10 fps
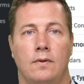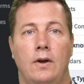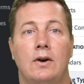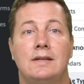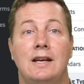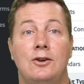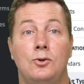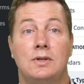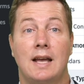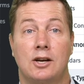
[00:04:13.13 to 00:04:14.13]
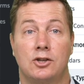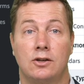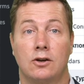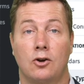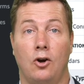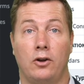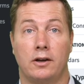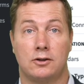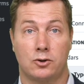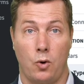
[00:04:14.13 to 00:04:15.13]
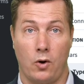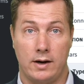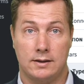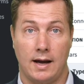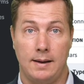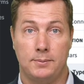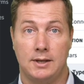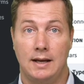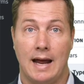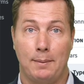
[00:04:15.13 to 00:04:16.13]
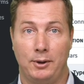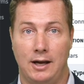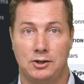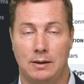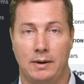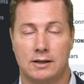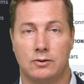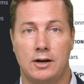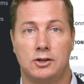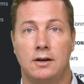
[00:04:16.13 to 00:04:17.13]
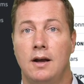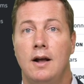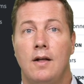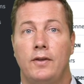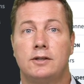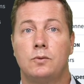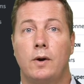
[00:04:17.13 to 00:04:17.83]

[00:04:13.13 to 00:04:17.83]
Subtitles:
There is a new section called Scoring Types in Application Administration. This is